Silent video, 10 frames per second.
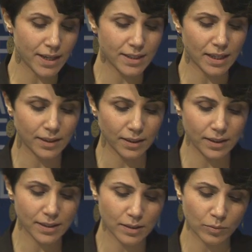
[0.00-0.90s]
is that
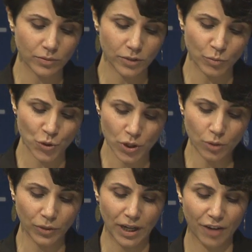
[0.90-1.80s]
is the
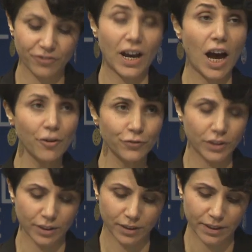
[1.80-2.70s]
museum life
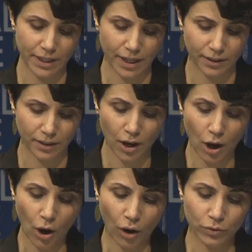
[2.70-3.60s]
after the end
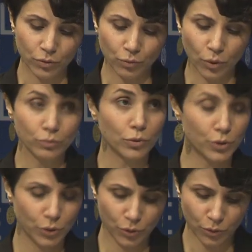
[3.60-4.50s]
of the World
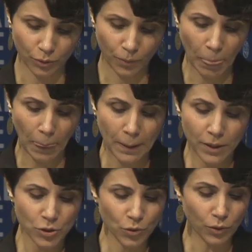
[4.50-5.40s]
War II.
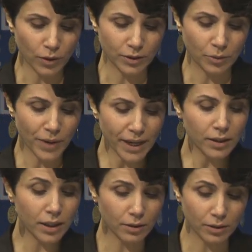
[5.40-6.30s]
So the
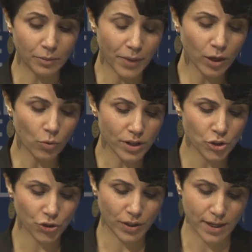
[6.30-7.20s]
main, the main
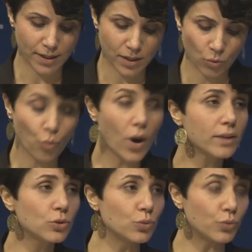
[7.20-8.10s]
question is
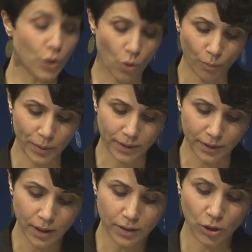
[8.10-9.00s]
why to
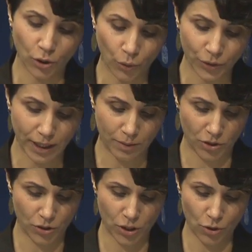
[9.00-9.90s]
reopen the colonial
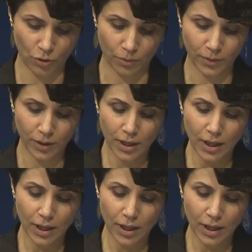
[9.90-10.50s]
museum?